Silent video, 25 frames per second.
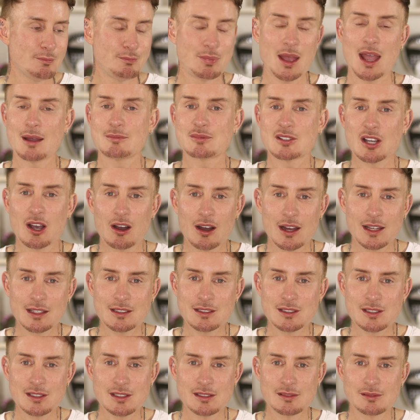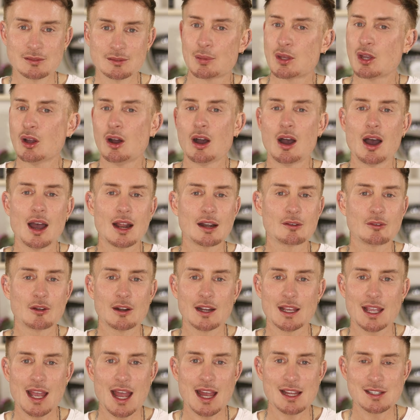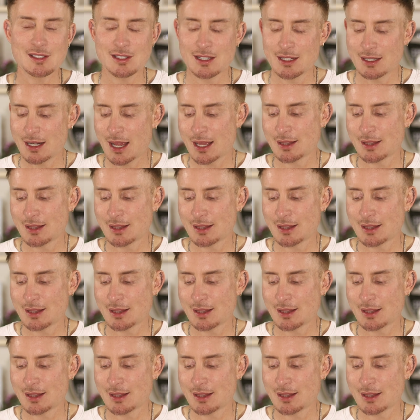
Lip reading: peptides, pure hyaluronic acid,